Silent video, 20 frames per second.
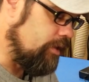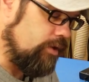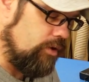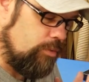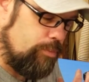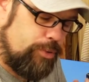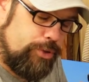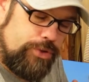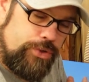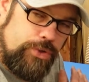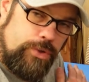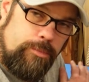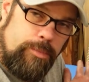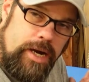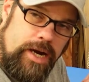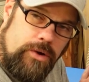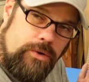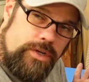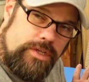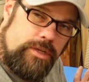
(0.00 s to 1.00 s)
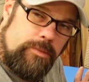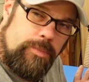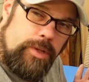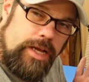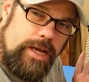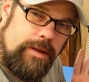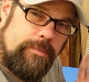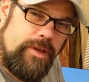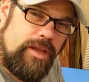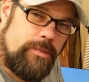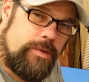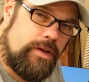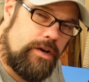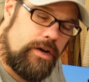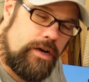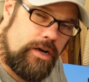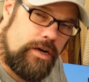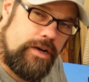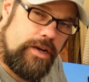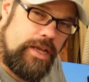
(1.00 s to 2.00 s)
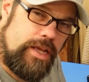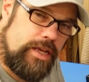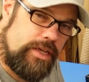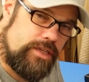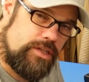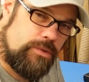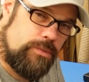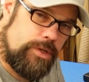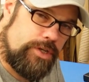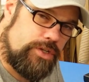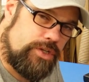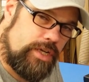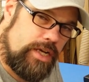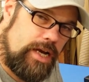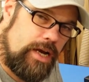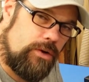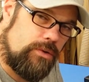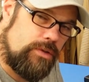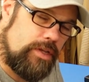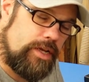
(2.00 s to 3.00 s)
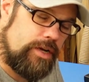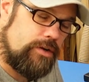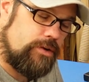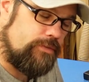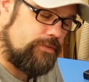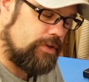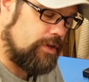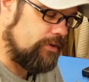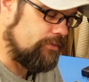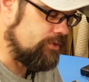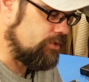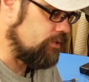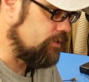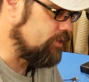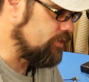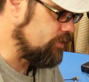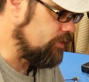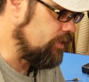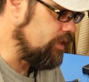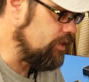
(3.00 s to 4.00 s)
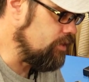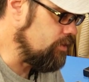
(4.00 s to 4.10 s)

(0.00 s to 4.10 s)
you know put your power supply maybe on a switched outlet of of sorts so